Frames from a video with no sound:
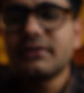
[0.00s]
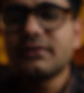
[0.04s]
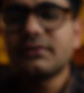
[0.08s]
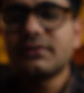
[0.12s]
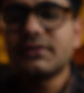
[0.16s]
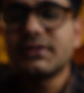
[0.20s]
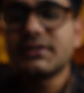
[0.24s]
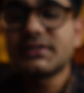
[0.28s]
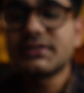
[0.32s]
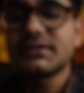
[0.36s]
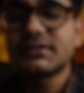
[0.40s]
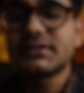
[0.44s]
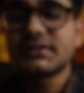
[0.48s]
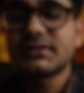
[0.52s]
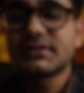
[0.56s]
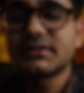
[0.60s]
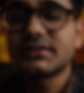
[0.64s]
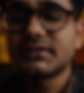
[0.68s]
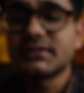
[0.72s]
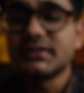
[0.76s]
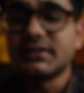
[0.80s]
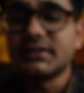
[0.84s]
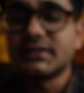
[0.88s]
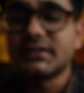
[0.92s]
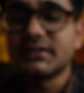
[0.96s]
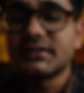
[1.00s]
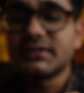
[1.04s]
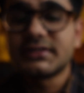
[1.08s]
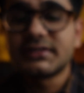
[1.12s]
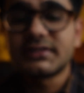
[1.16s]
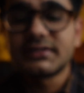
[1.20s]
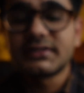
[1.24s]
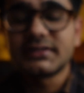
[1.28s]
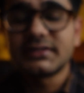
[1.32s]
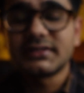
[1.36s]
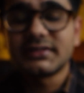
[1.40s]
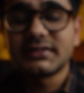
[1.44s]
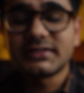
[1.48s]
this
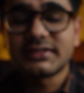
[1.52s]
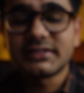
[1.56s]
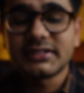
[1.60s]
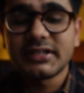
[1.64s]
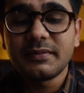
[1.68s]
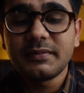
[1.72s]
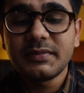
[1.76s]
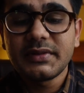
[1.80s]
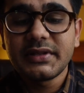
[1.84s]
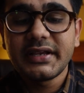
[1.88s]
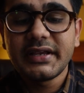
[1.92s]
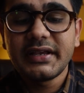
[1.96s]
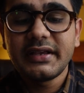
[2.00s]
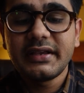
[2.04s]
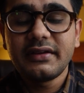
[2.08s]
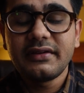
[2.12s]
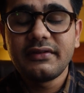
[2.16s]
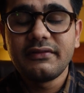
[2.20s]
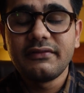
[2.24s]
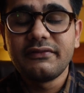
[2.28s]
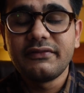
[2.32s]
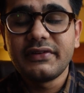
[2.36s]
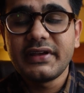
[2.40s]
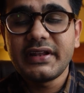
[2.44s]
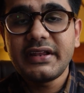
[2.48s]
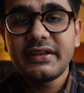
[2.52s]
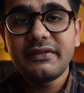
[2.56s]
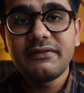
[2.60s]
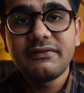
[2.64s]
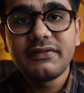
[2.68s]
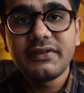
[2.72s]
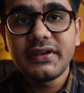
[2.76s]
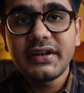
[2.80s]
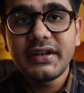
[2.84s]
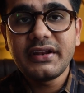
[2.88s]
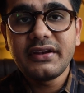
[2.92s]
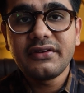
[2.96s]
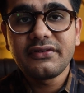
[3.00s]
is something
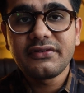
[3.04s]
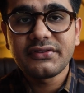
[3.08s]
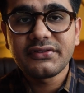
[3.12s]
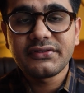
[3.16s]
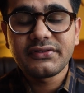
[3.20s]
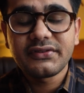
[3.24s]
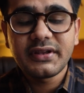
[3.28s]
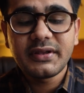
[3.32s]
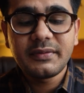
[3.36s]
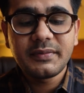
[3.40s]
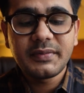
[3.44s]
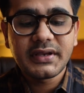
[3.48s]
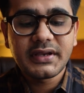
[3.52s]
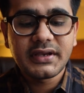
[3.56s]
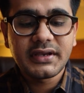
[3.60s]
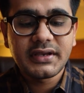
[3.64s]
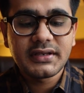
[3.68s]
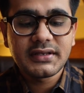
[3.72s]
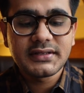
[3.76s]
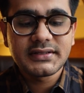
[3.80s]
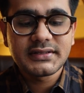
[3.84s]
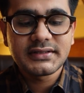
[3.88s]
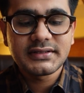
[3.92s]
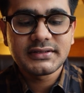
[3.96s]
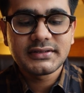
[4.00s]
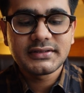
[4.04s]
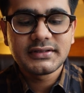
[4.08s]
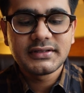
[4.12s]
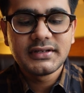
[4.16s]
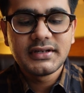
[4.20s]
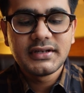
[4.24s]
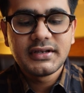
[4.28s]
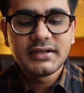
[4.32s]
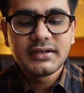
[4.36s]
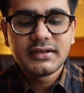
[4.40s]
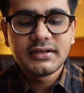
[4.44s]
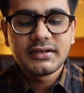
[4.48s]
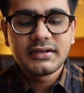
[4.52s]
very interesting because
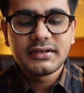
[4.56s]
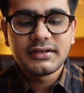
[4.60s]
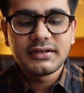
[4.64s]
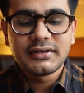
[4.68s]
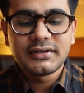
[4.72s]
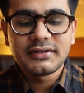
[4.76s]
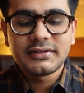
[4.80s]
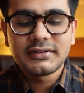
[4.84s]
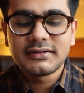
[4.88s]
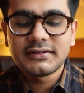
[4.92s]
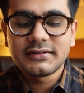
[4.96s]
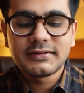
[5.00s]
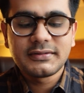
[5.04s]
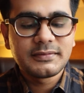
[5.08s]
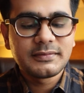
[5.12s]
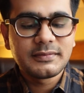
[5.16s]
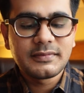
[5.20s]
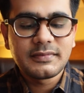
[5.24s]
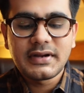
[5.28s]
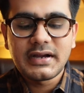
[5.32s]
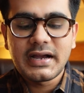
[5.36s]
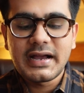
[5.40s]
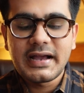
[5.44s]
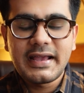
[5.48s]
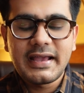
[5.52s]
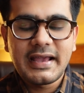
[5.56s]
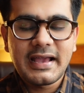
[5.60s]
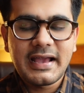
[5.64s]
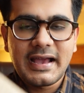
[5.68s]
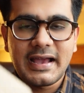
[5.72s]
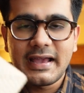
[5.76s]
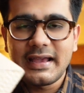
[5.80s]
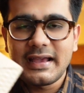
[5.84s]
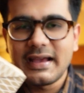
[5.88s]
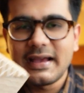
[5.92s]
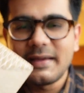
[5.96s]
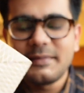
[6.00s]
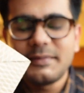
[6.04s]

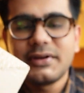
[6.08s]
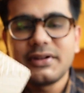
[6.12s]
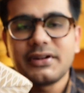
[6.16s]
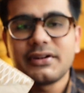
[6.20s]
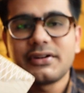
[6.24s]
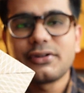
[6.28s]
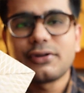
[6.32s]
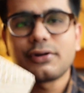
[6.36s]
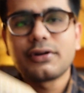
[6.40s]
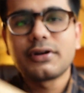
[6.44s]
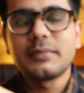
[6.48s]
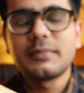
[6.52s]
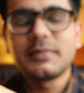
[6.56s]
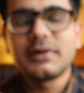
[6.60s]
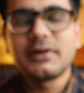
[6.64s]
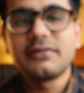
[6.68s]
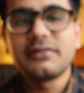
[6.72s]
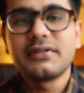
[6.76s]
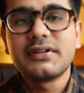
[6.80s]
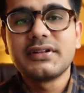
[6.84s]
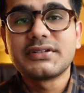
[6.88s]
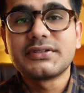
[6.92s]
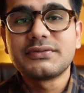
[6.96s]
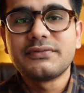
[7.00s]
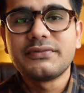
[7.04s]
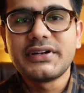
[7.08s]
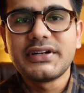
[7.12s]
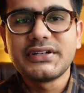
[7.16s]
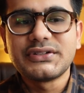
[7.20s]
I'm gonna talk about this very